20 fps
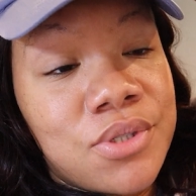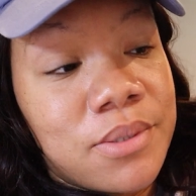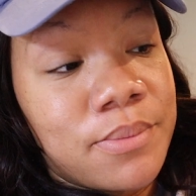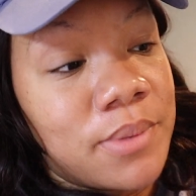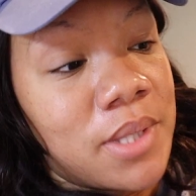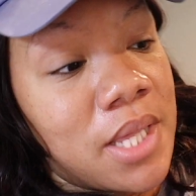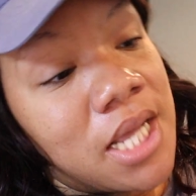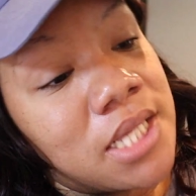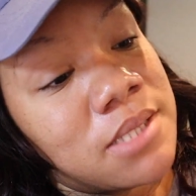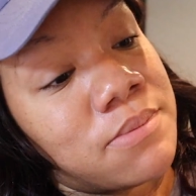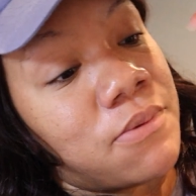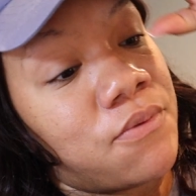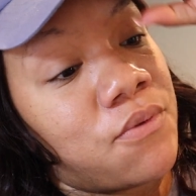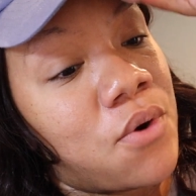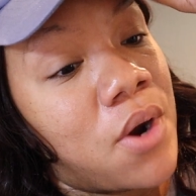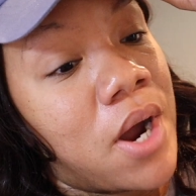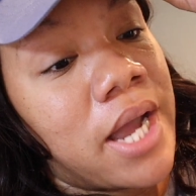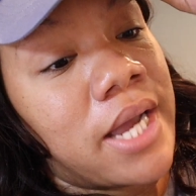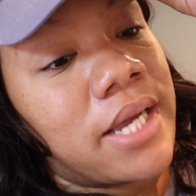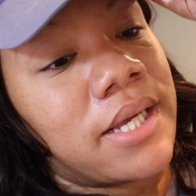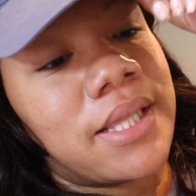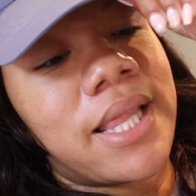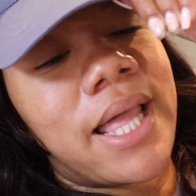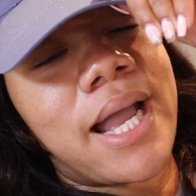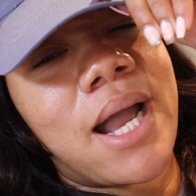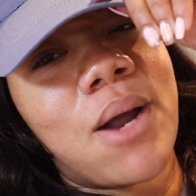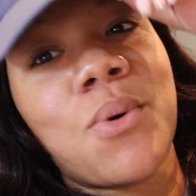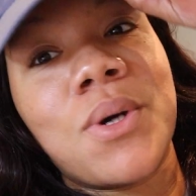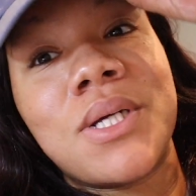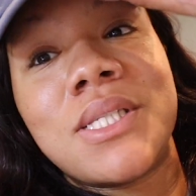some things before I
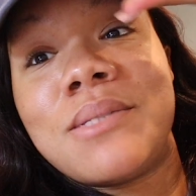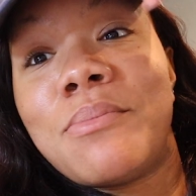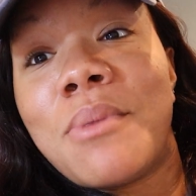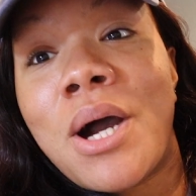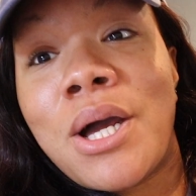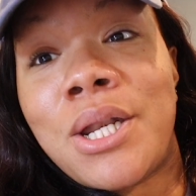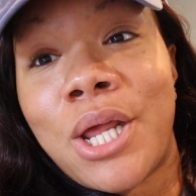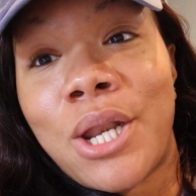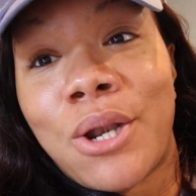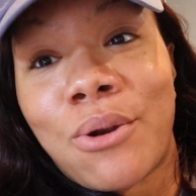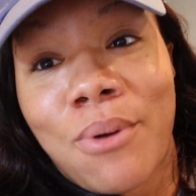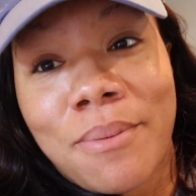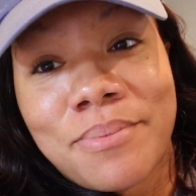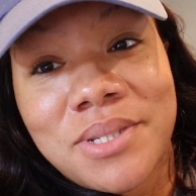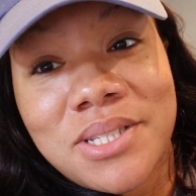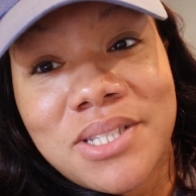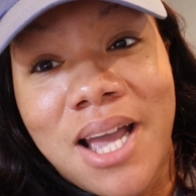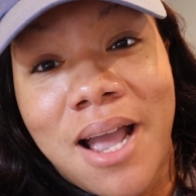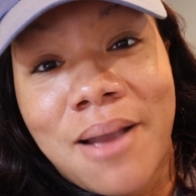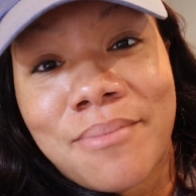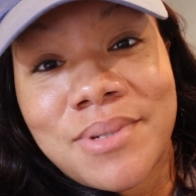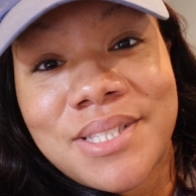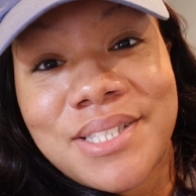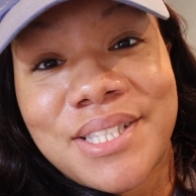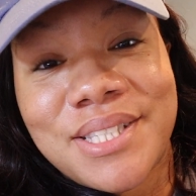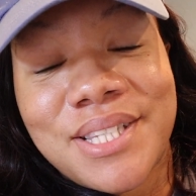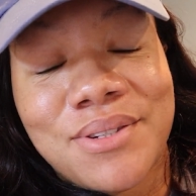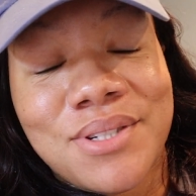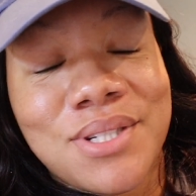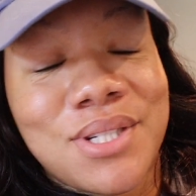want some uninterrupted time to
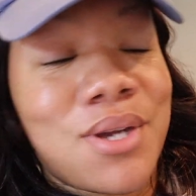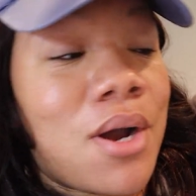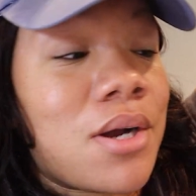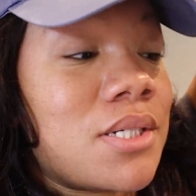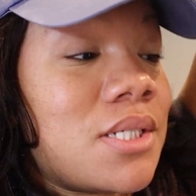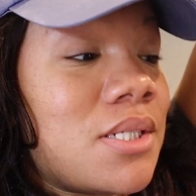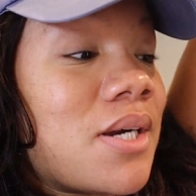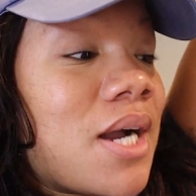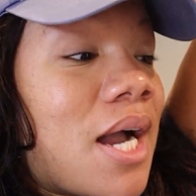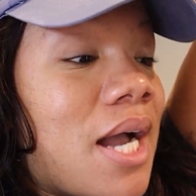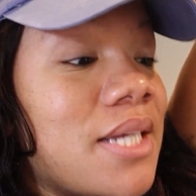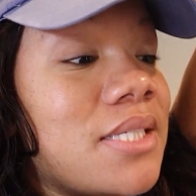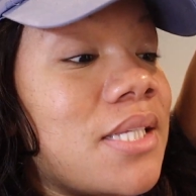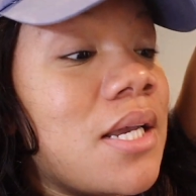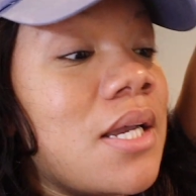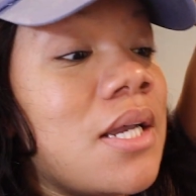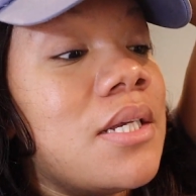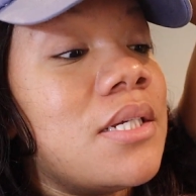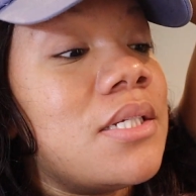sit down and talk to you guys.